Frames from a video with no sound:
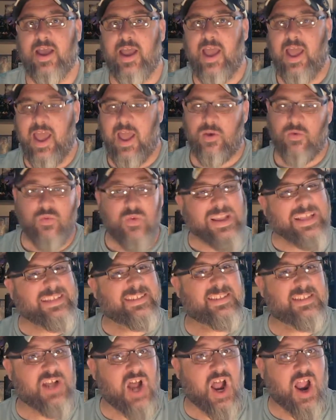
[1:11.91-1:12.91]
And we
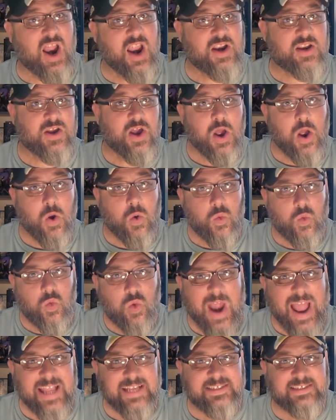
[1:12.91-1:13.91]
start
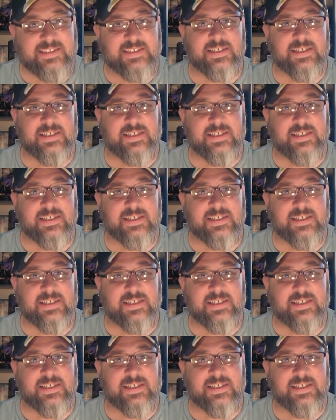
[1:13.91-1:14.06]
right